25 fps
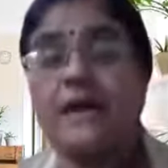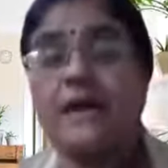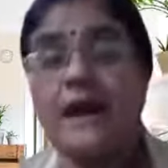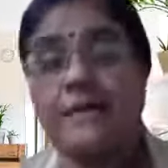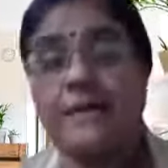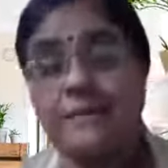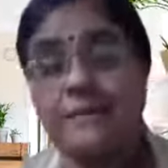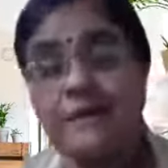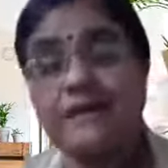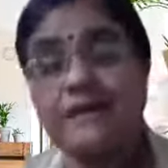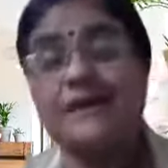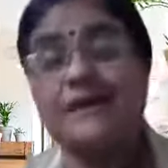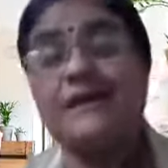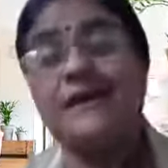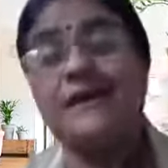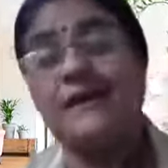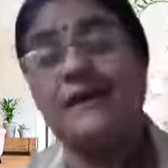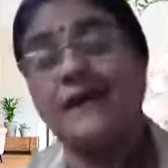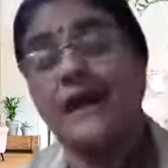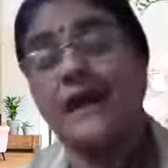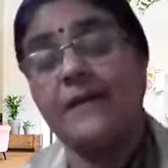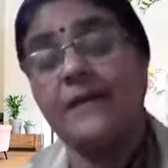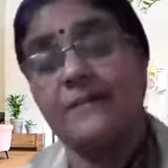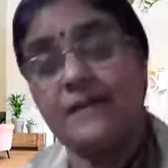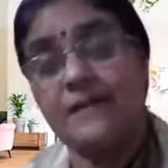capital A,
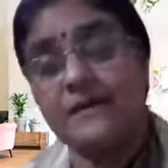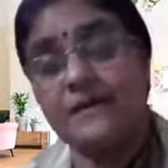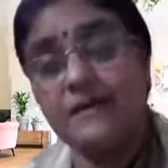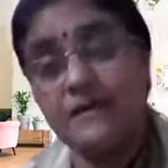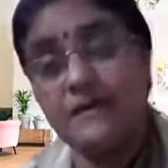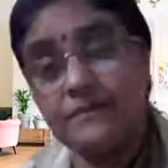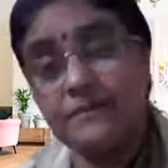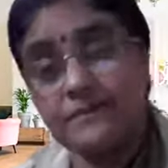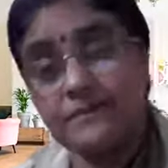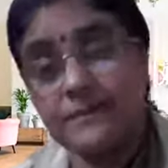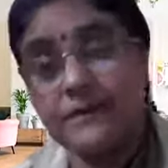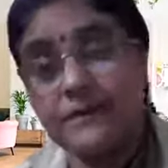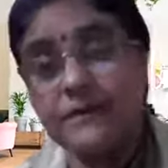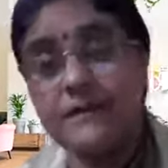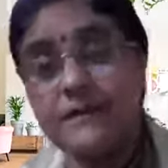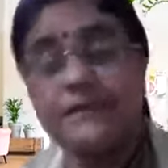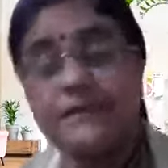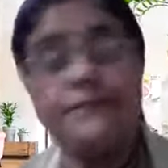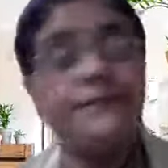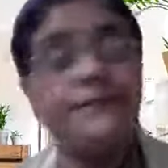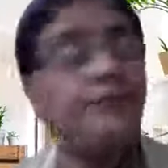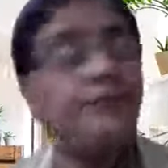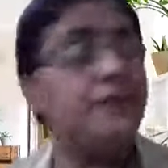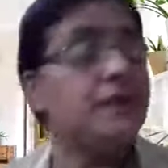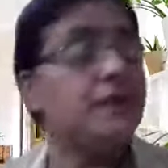capital B,